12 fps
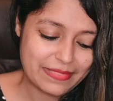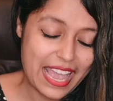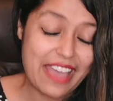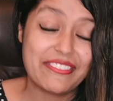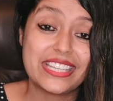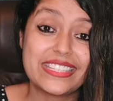
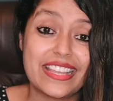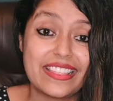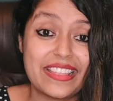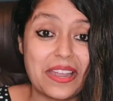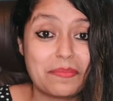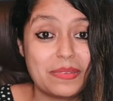Having said
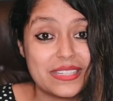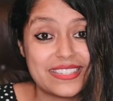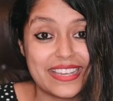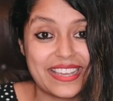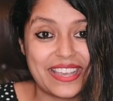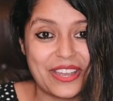that, please
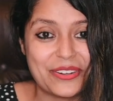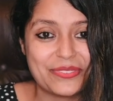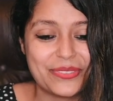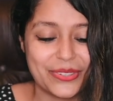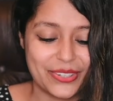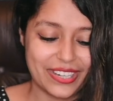take care
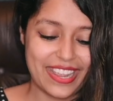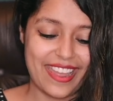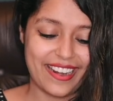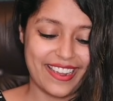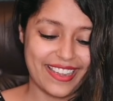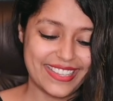of your
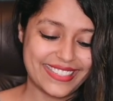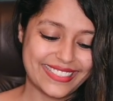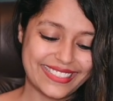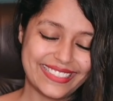gear, guys.